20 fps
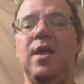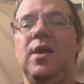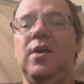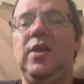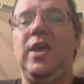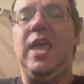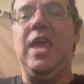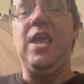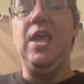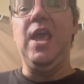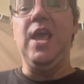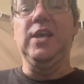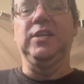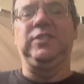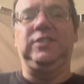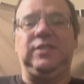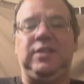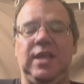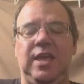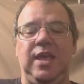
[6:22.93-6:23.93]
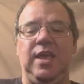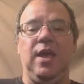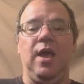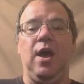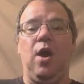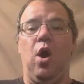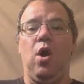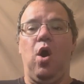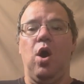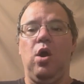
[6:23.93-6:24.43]
He is the
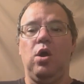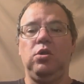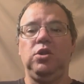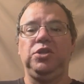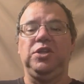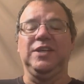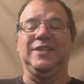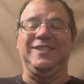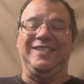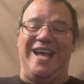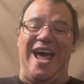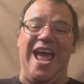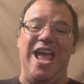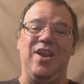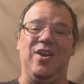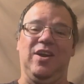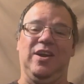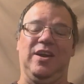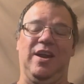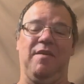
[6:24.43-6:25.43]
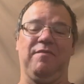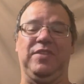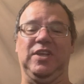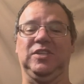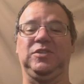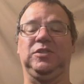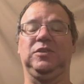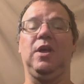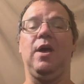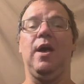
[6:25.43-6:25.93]
designer of
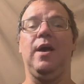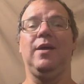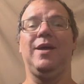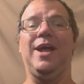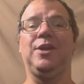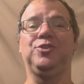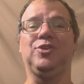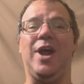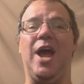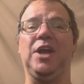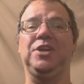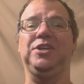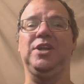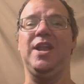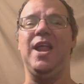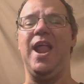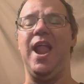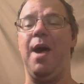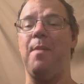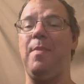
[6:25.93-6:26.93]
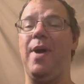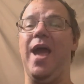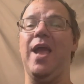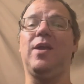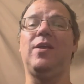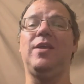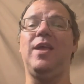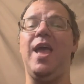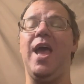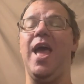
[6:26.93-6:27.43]
this attraction, and I'm
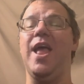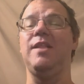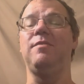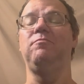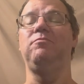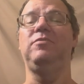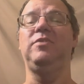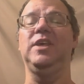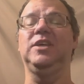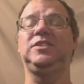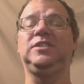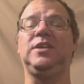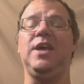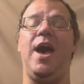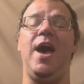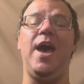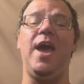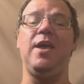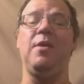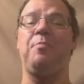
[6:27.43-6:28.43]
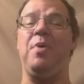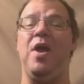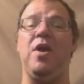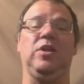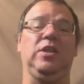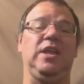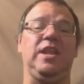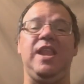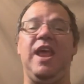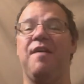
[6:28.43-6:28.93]
like, and this guy
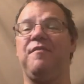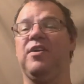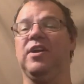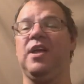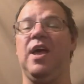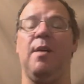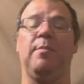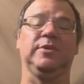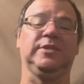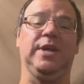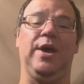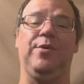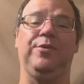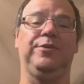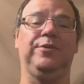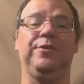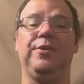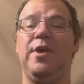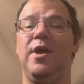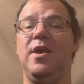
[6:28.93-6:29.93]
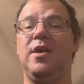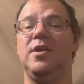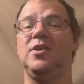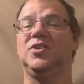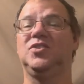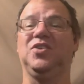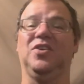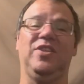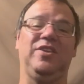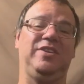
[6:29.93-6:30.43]
apparently never comes out.
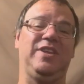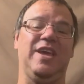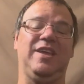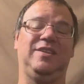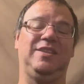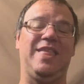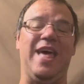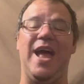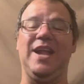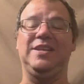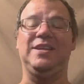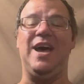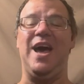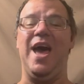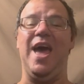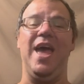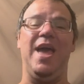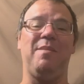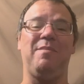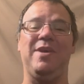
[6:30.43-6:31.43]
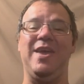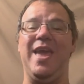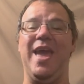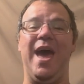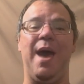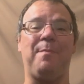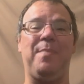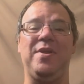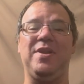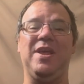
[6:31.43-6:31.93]
So that time he
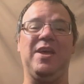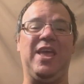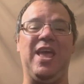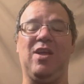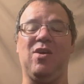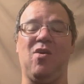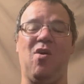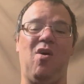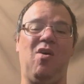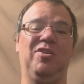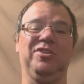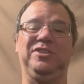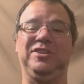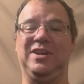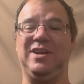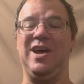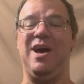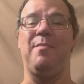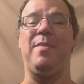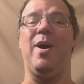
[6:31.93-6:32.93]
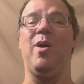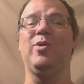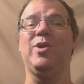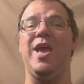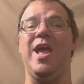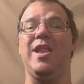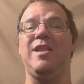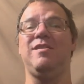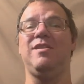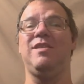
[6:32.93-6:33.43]
happened to get called to come out,
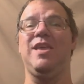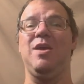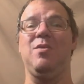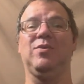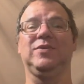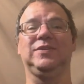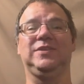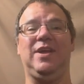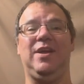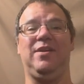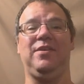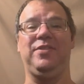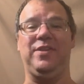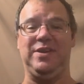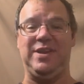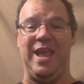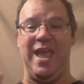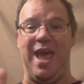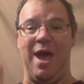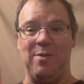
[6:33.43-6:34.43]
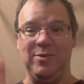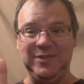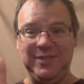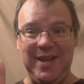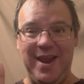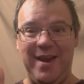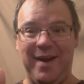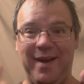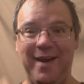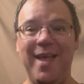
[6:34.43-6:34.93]
and he was there the day I was
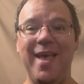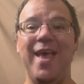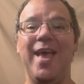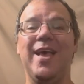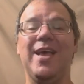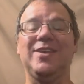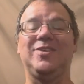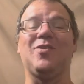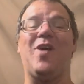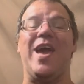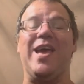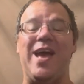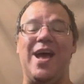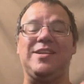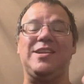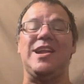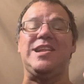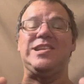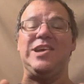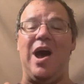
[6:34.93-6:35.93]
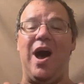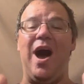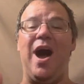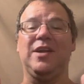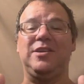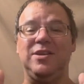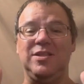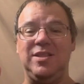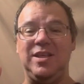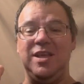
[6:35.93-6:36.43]
there. So I got to talk
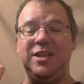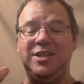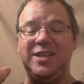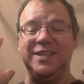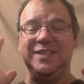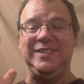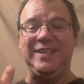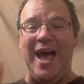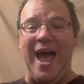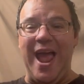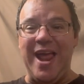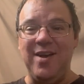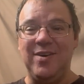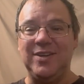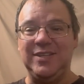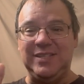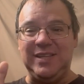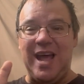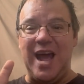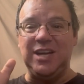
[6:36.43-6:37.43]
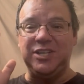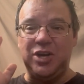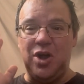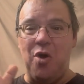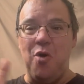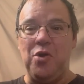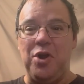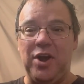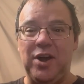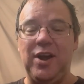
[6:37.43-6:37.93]
to the designer /
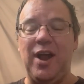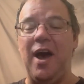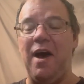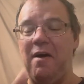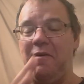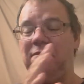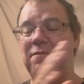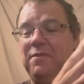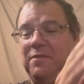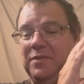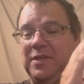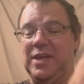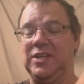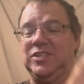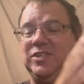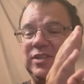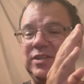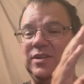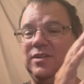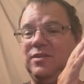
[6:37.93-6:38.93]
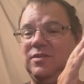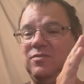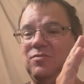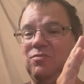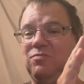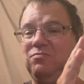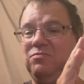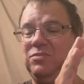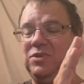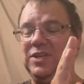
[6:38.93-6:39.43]
owner of this
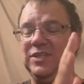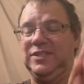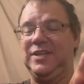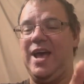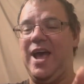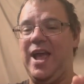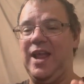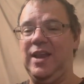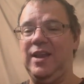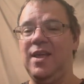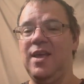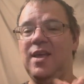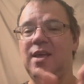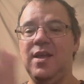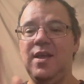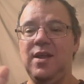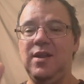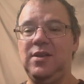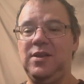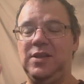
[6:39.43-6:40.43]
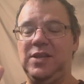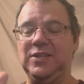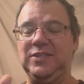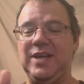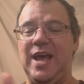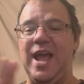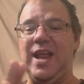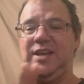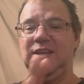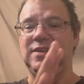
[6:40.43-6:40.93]
designed
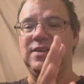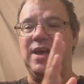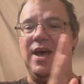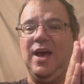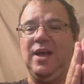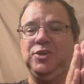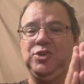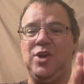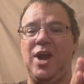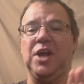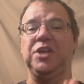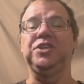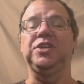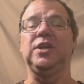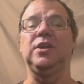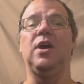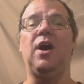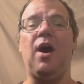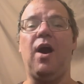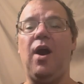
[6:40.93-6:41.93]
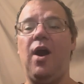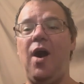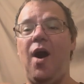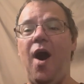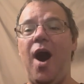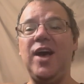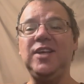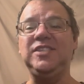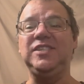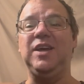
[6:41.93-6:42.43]
attraction.
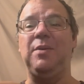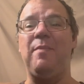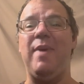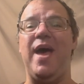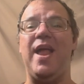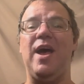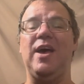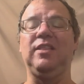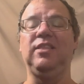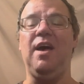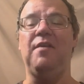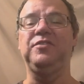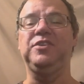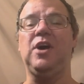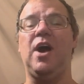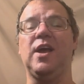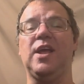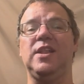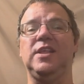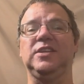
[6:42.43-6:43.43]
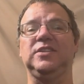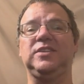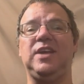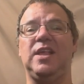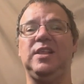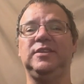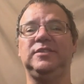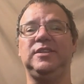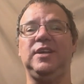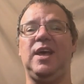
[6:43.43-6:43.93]
Awesome, man. I love talking to this guy.
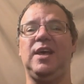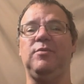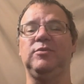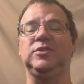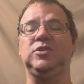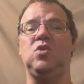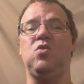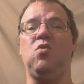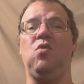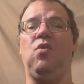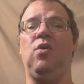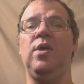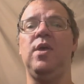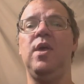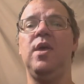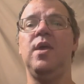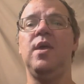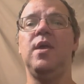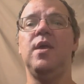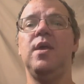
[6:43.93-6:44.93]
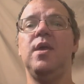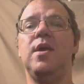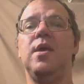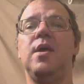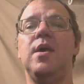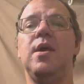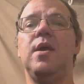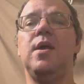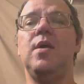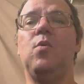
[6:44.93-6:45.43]
This guy was cool,
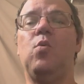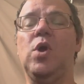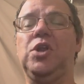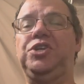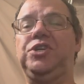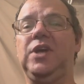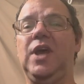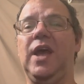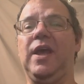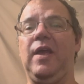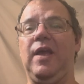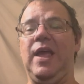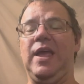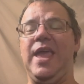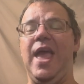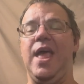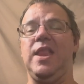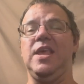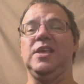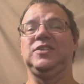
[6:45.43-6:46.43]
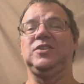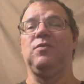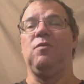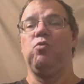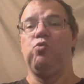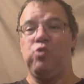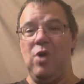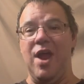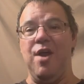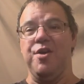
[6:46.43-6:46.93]
which again is a
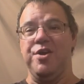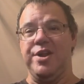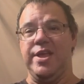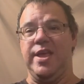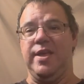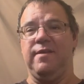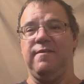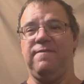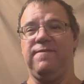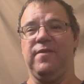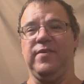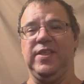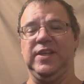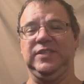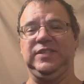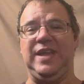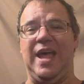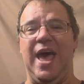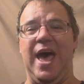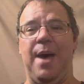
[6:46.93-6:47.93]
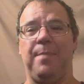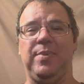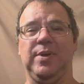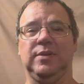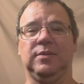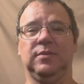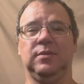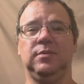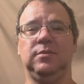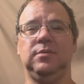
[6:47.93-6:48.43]
rarity for this to
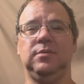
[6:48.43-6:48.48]
happen.